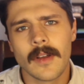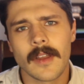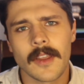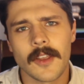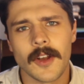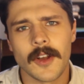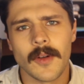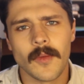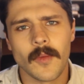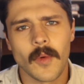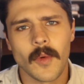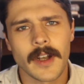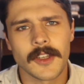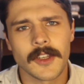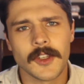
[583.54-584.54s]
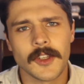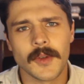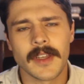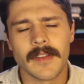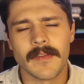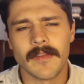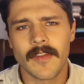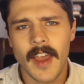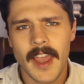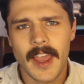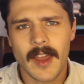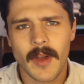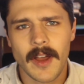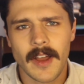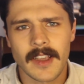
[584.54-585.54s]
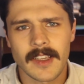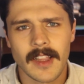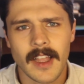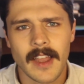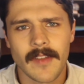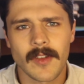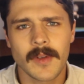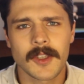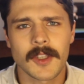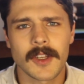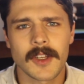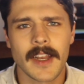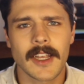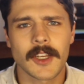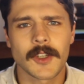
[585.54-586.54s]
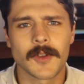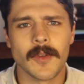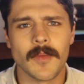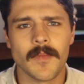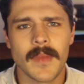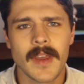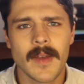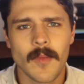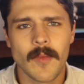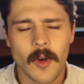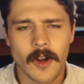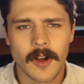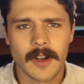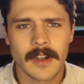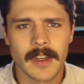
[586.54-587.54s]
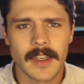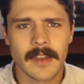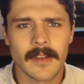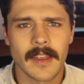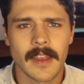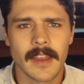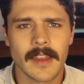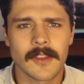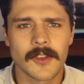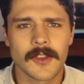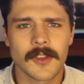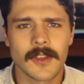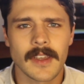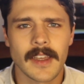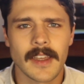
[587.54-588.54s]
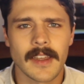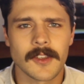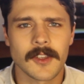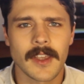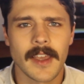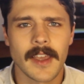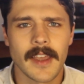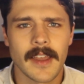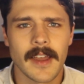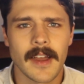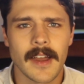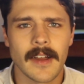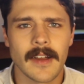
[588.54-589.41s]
wanted to convey about his life. It wasn't an actual memoir. It's a